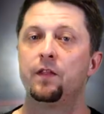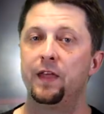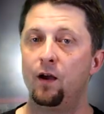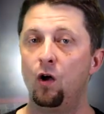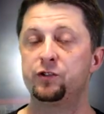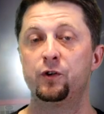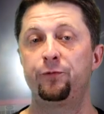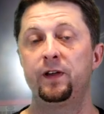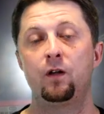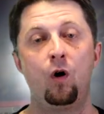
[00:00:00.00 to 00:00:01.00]
They also
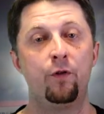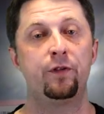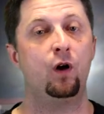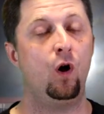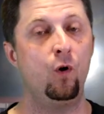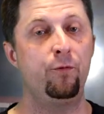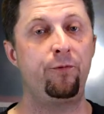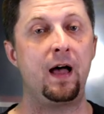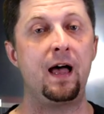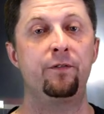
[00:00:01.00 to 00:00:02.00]
fit all the
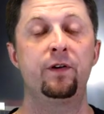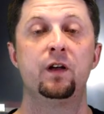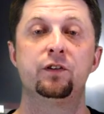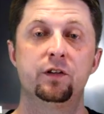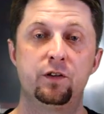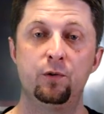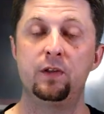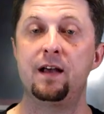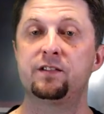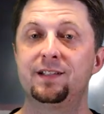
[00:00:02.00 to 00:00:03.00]
05 to
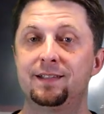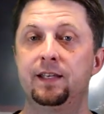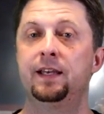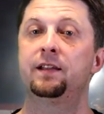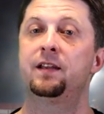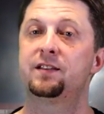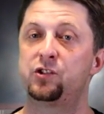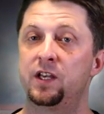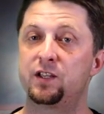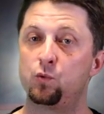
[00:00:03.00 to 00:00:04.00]
2010
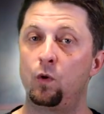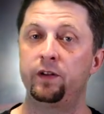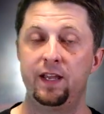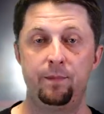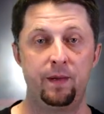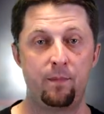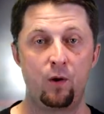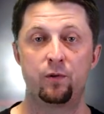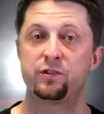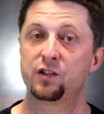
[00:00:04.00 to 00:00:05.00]
6.1 Hemi
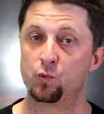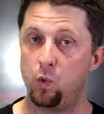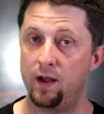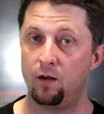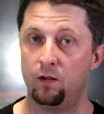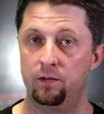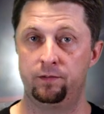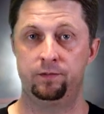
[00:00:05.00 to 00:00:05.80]
motors as well.